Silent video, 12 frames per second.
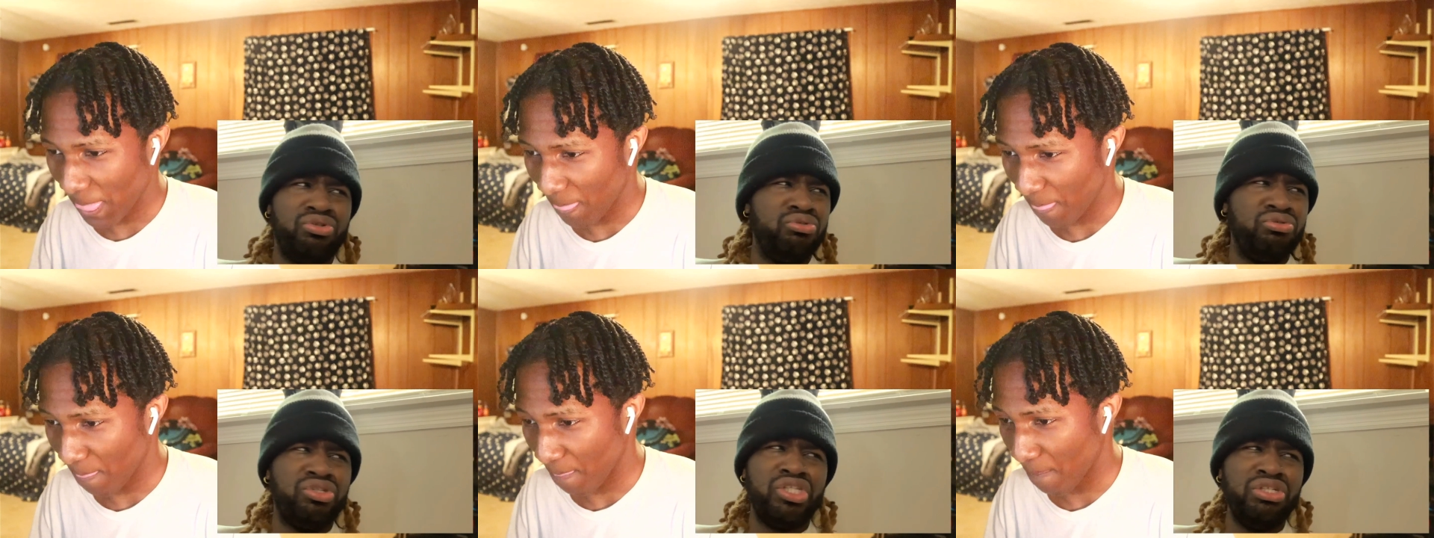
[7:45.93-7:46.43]

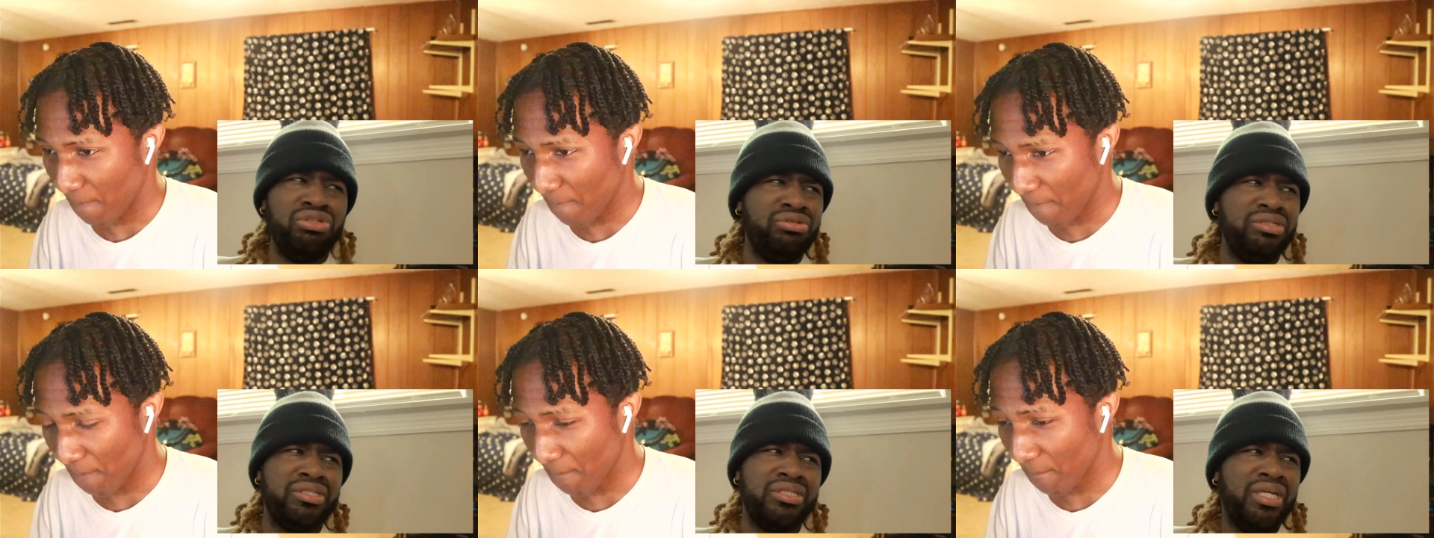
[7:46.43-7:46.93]
Speaker 1: too
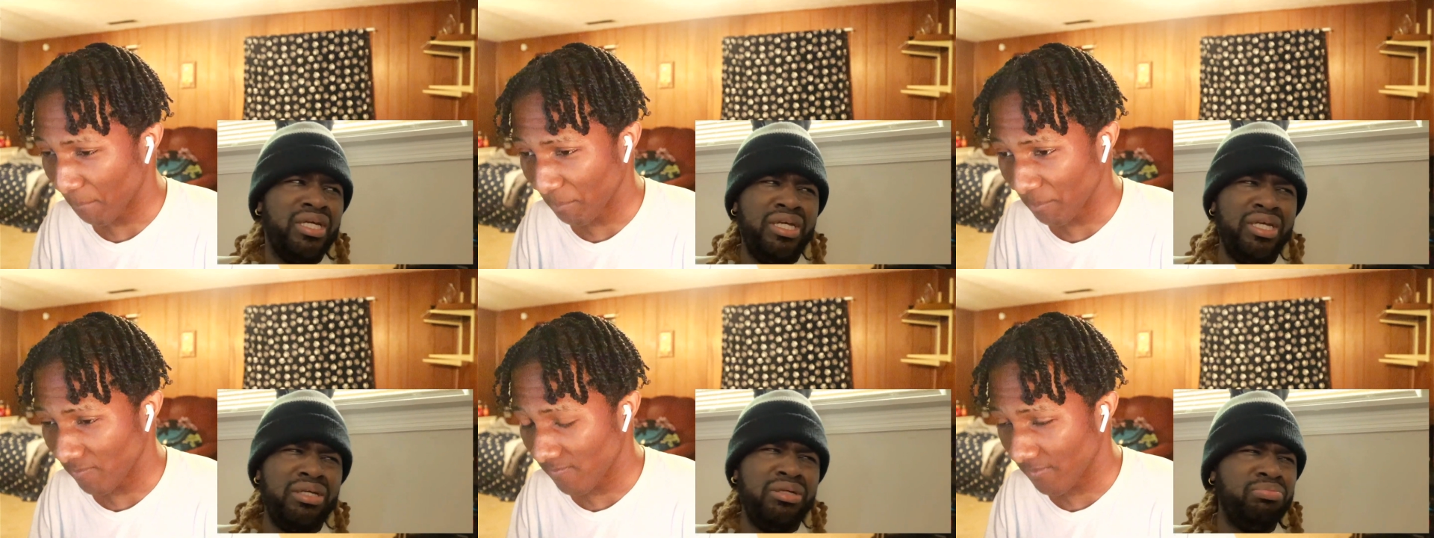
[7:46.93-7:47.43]
serious.
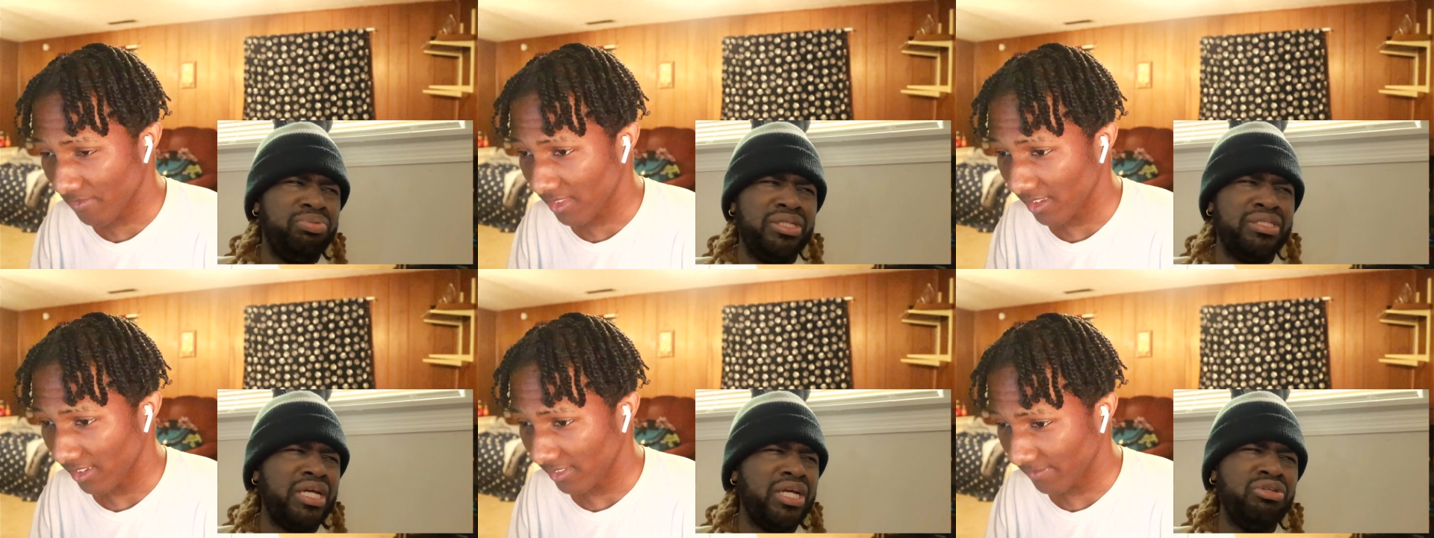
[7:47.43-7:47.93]
And
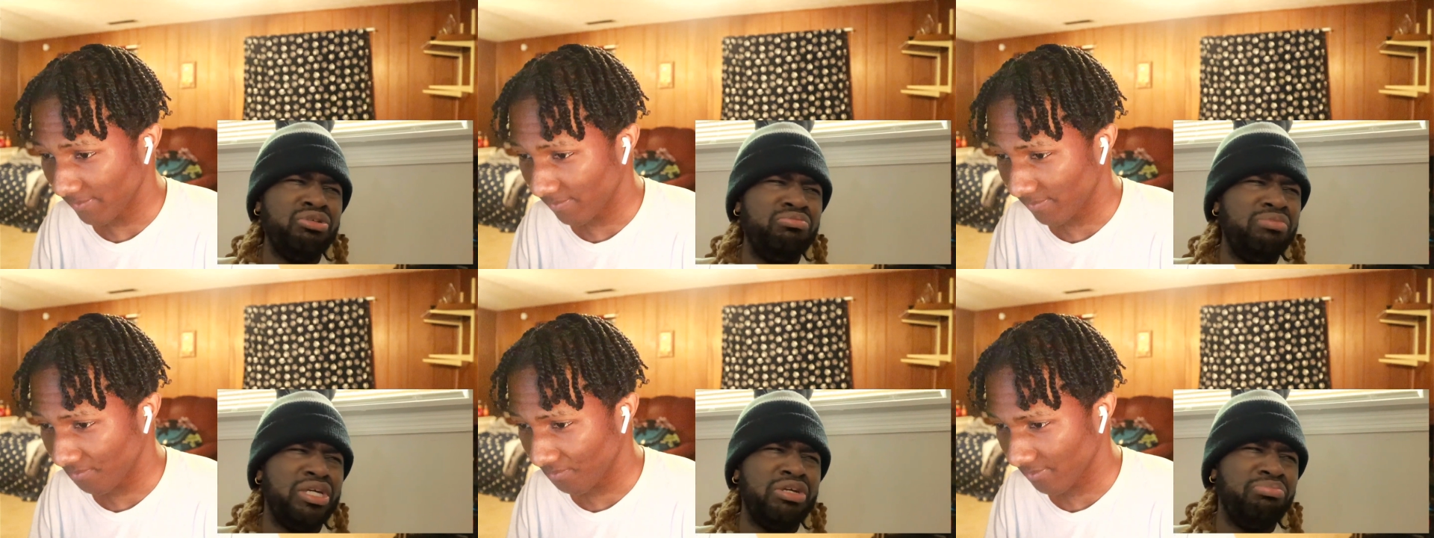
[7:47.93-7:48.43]
plus, how do
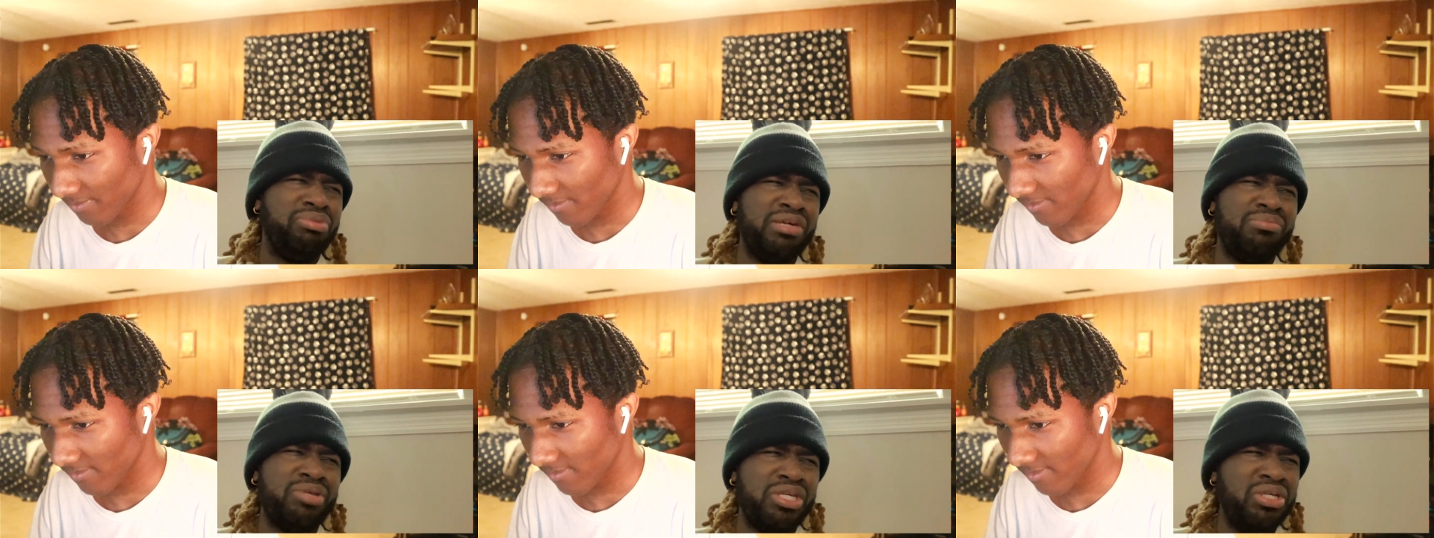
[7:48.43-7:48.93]
you make a
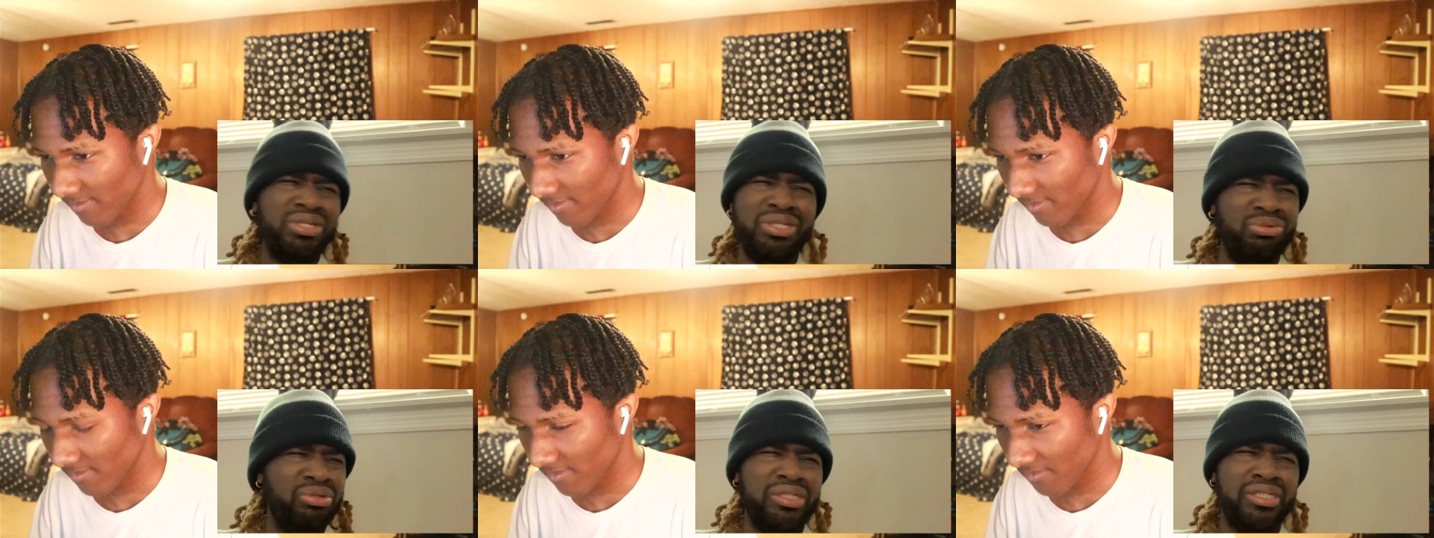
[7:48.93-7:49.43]
baby
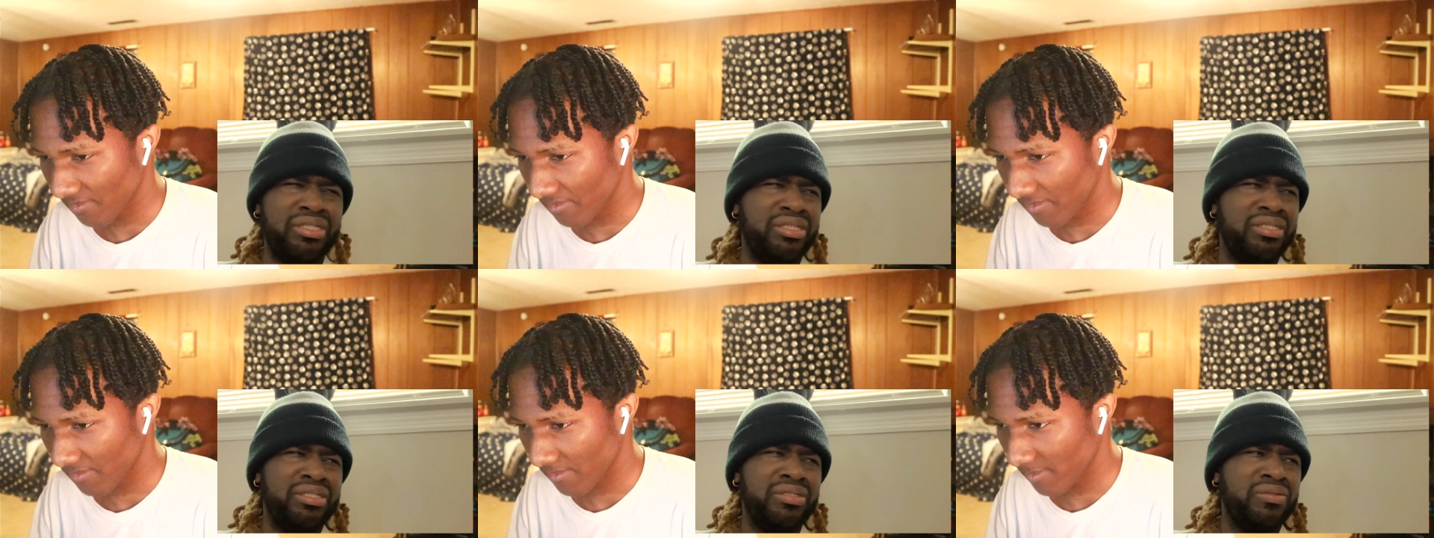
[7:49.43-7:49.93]
anyway?
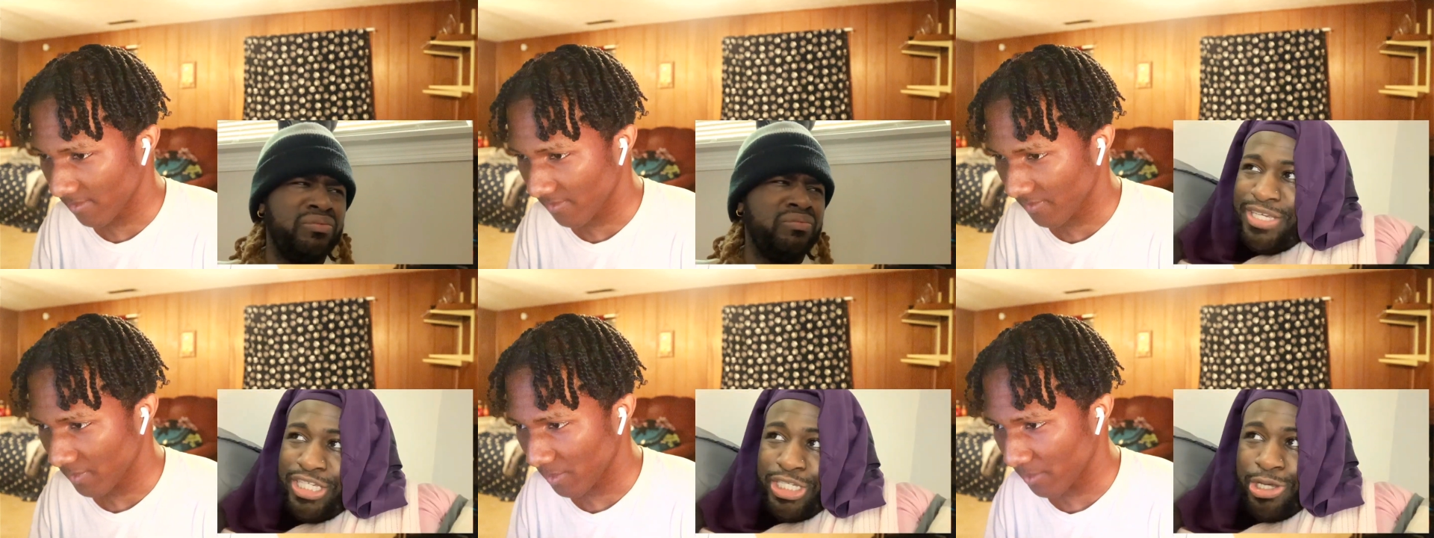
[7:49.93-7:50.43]
Let
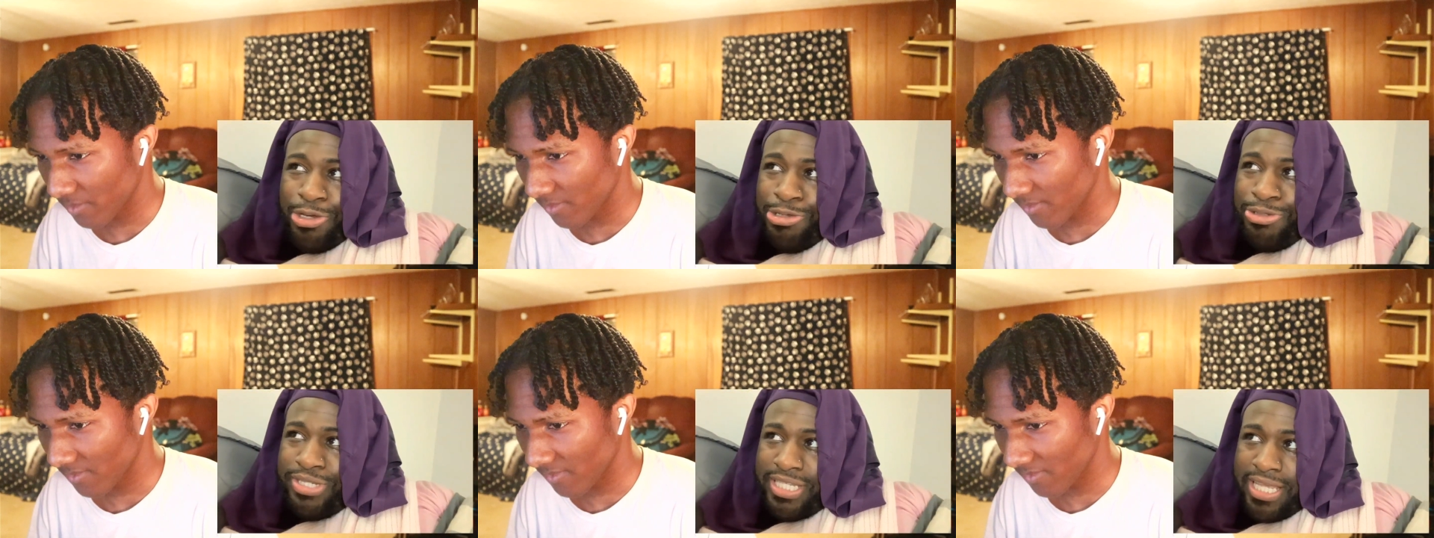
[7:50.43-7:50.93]
me show
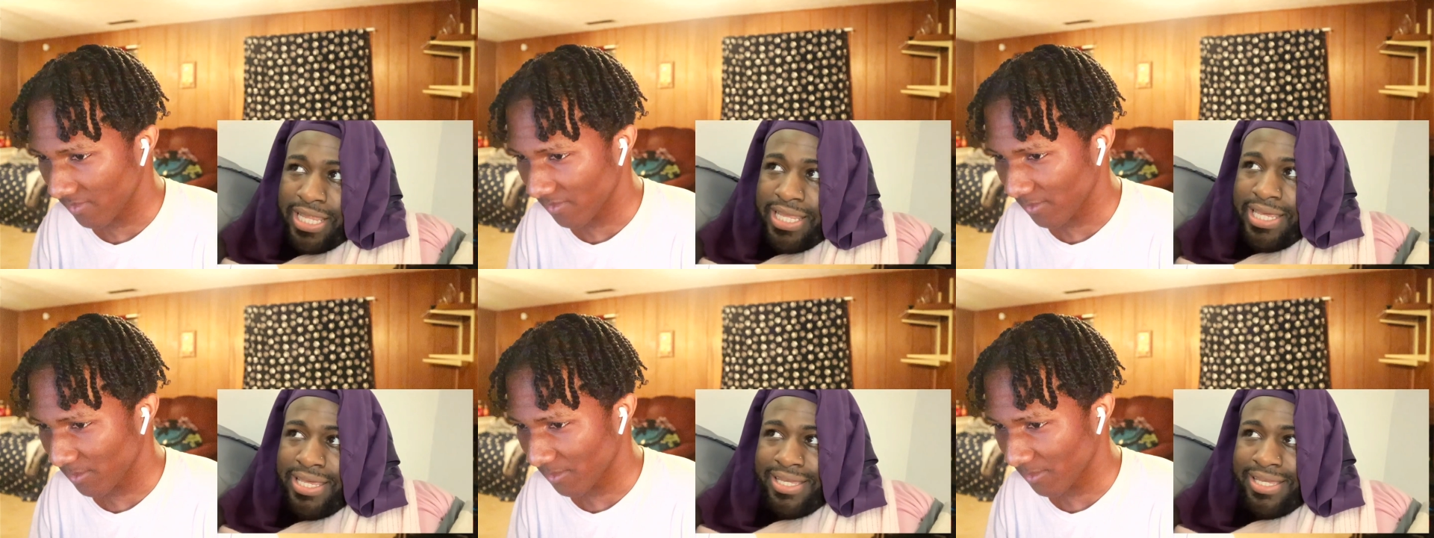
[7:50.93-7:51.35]
you, silly.